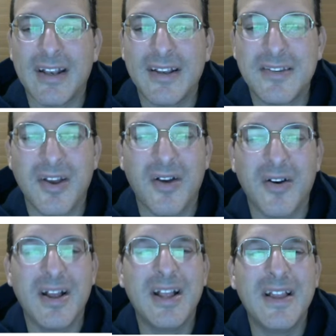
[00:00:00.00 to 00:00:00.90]
So
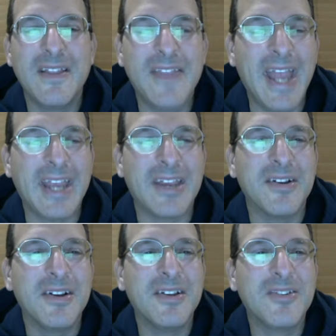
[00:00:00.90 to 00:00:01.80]
thank you
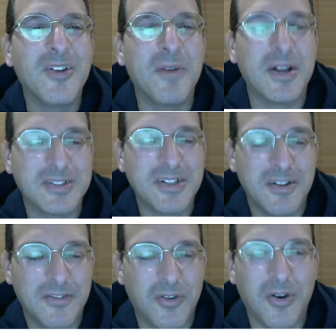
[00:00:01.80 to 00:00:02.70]
so much
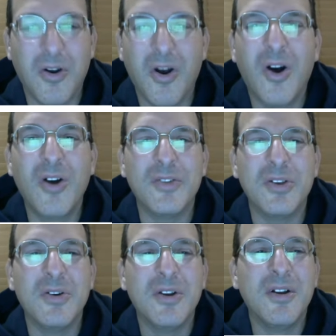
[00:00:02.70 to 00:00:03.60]
for all of
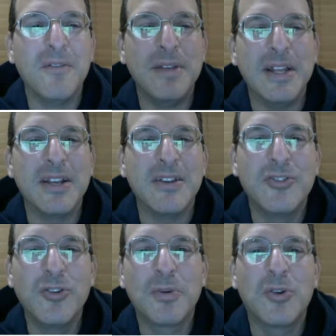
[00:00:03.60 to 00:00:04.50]
you being
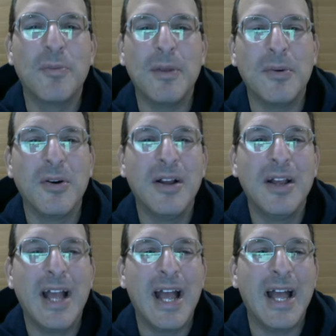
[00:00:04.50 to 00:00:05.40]
super cool people
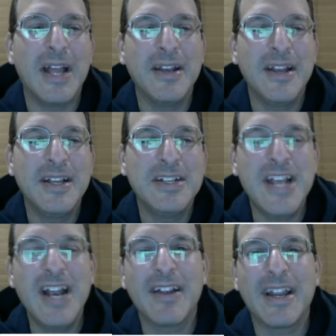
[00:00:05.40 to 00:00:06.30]
and
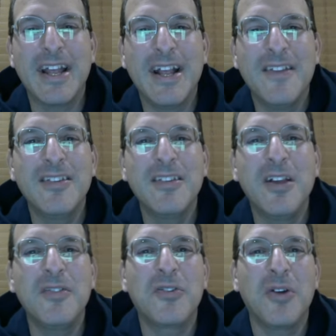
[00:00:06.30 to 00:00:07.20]
sharing this
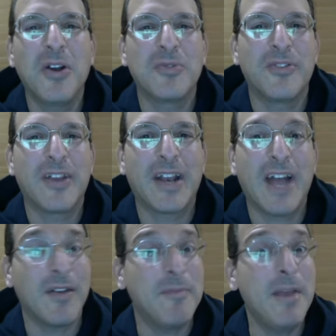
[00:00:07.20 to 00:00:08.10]
love of crosswords that I
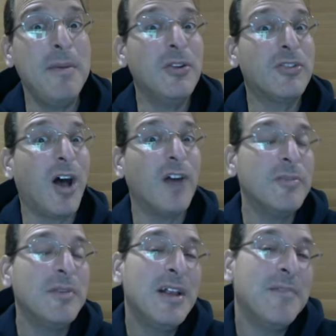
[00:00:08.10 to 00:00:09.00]
have. And maybe you solve
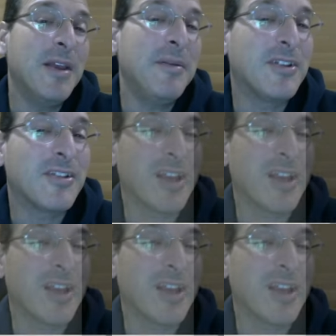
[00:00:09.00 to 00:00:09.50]
them, maybe you just